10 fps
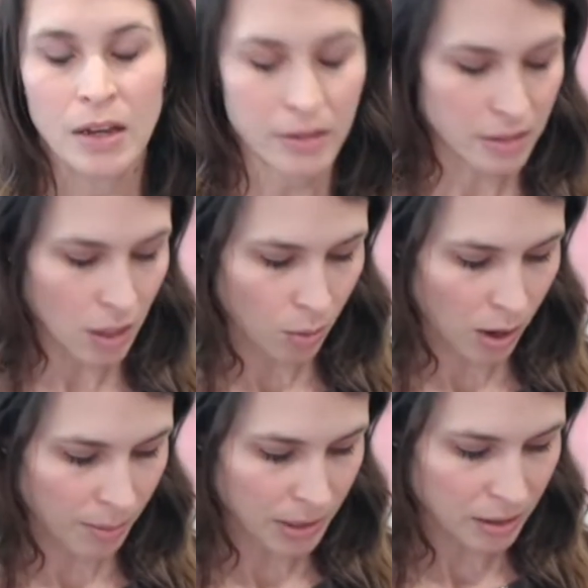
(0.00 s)
So
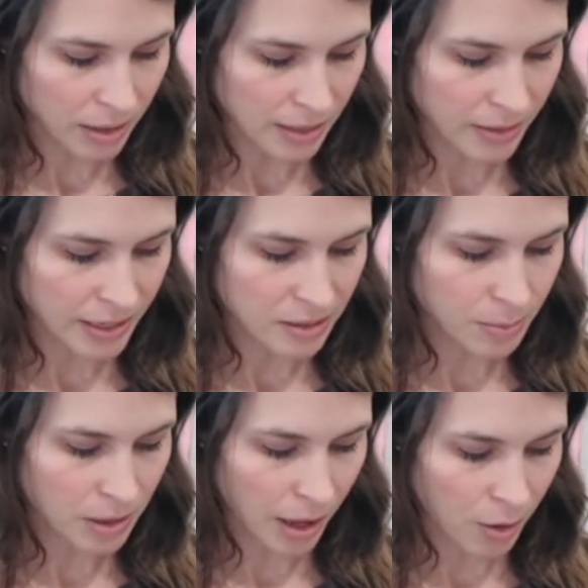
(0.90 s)
I'm going to link these
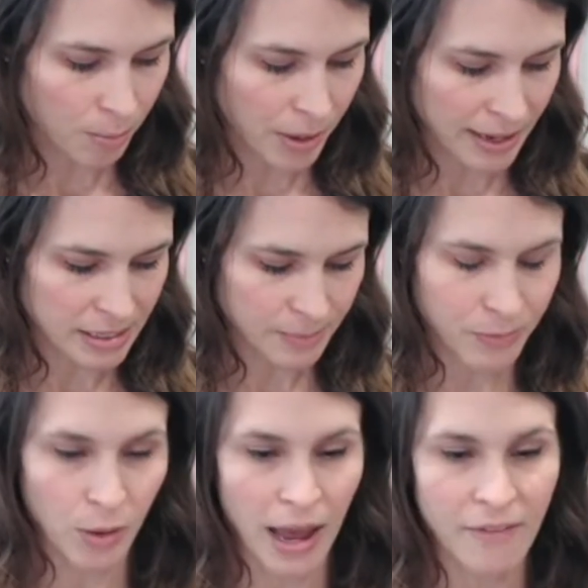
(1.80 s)
below, but
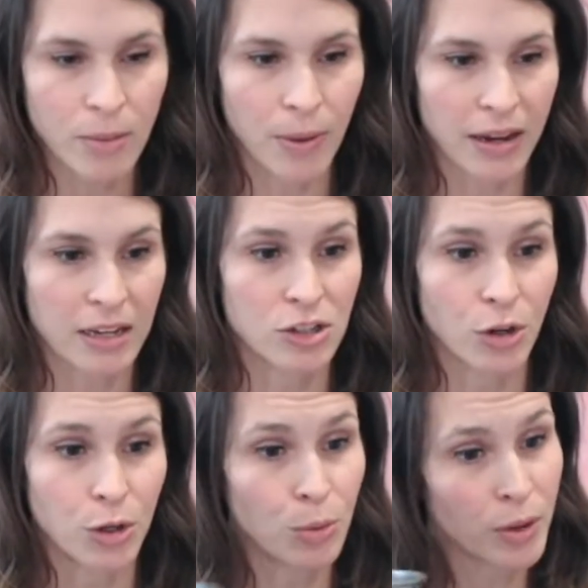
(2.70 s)
you have the bucket. So
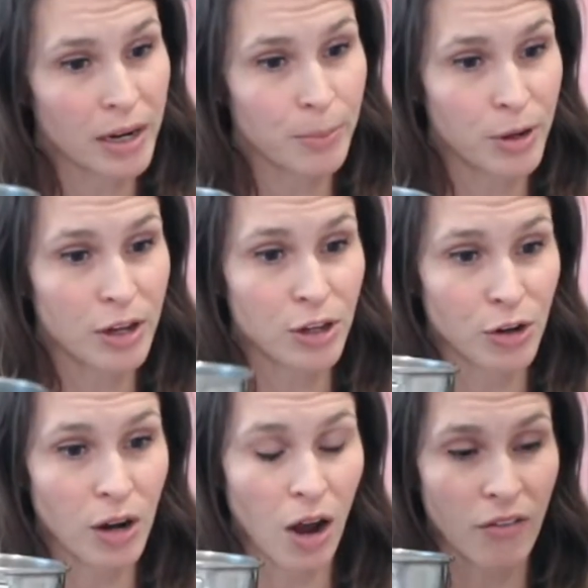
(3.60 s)
you were going to put
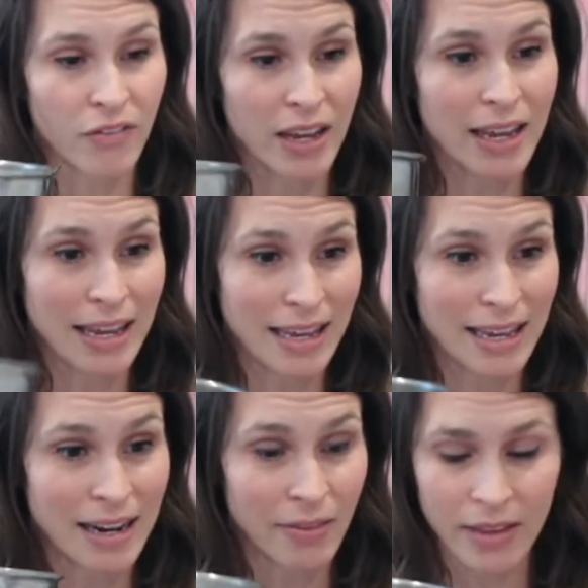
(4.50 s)
your coffee
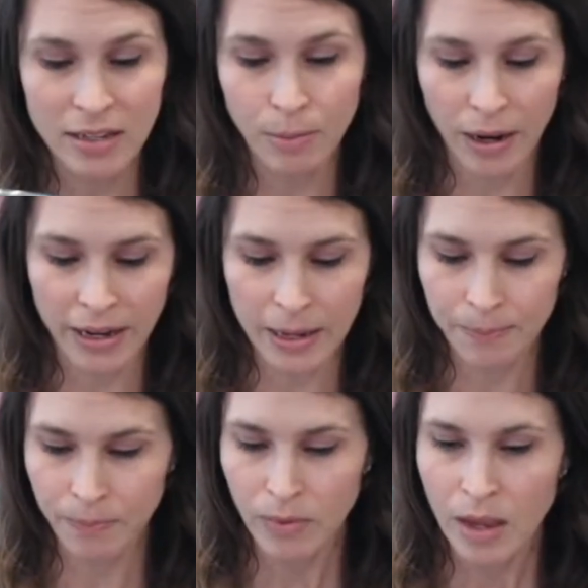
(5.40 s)
in this
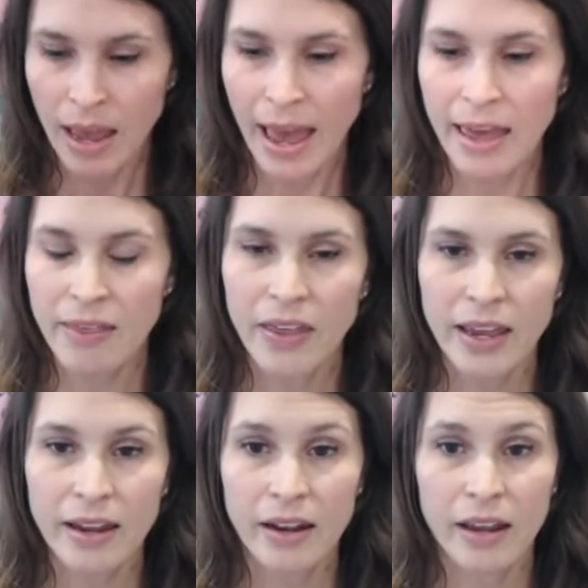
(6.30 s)
bucket, and
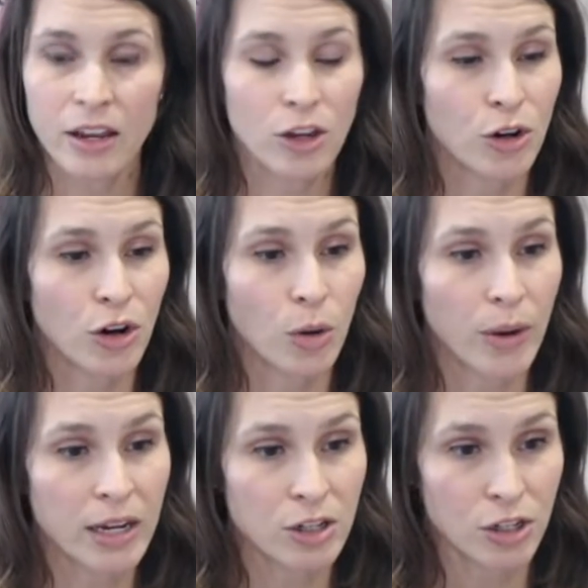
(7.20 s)
then you're
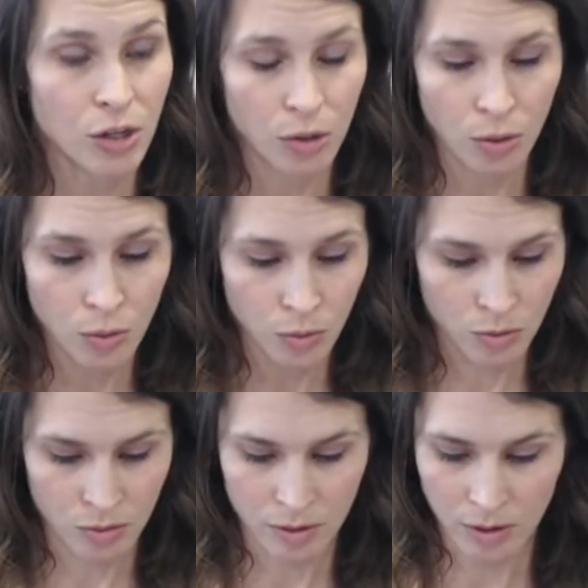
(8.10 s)
going to
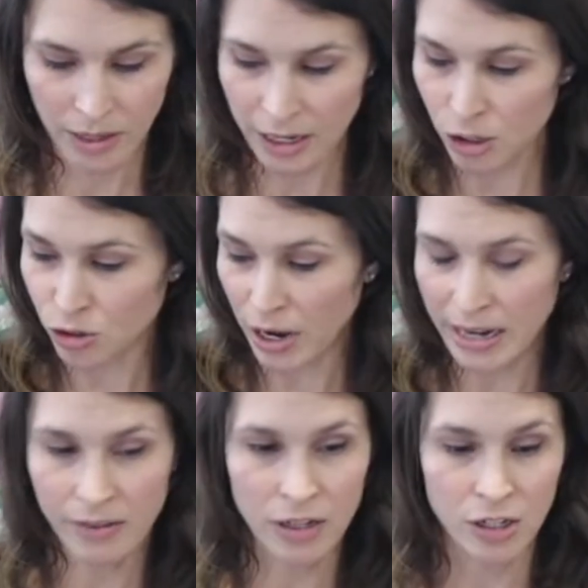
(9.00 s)
let it
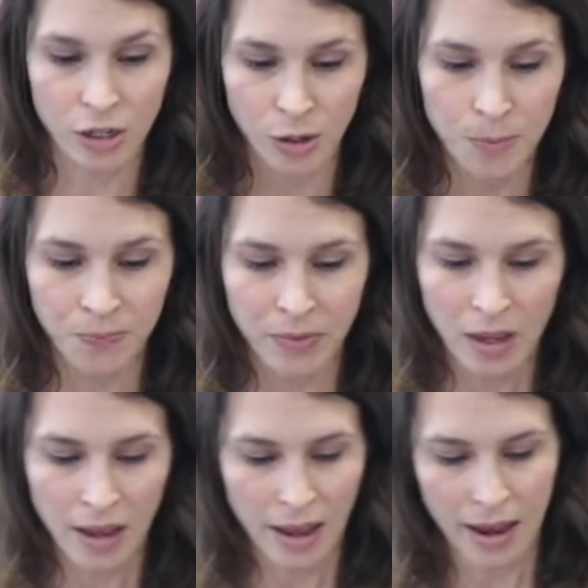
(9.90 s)
drain in the tube.
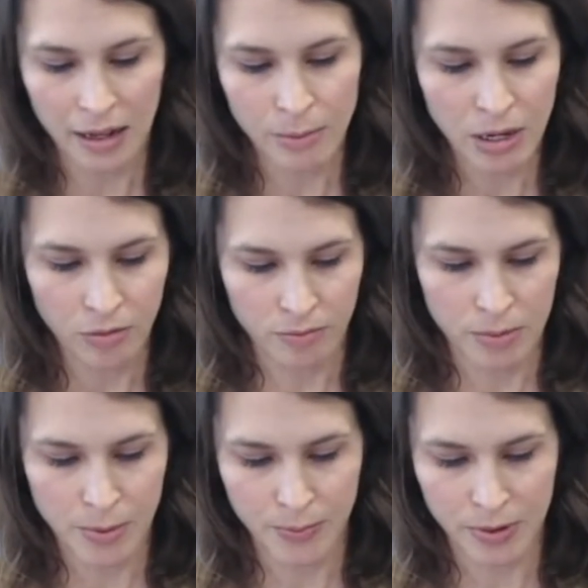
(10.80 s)
And let
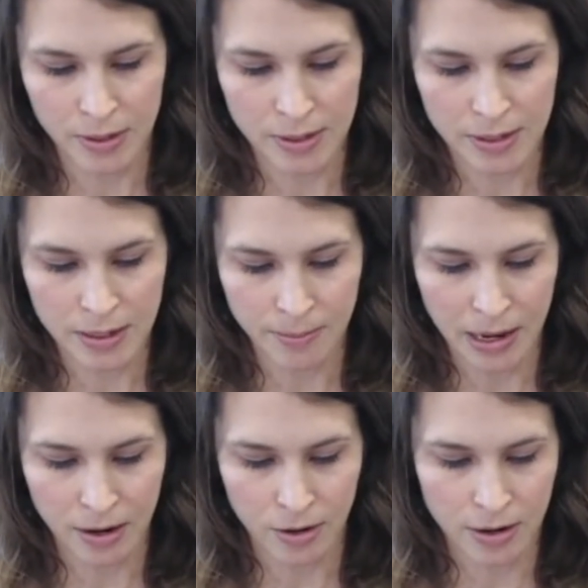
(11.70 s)
me put this tip
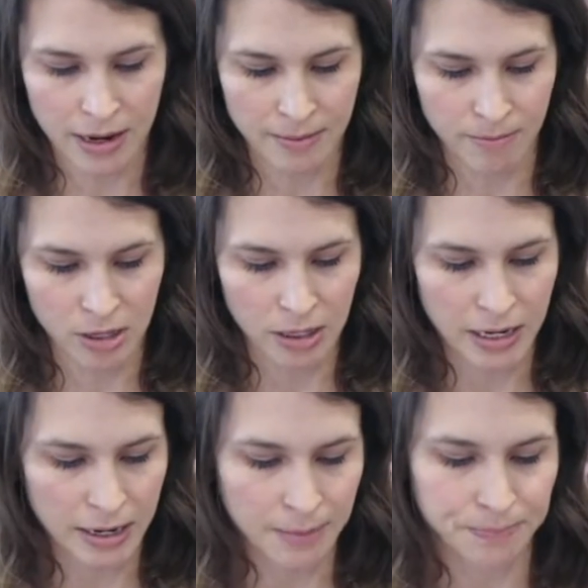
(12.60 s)
back on. I had
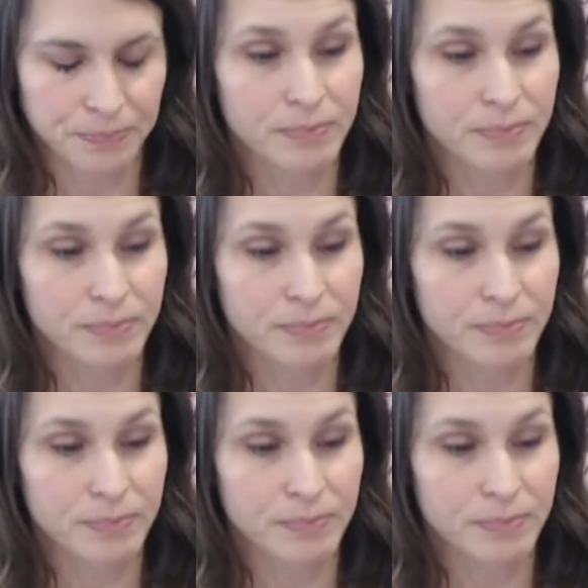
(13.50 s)
cleaned it.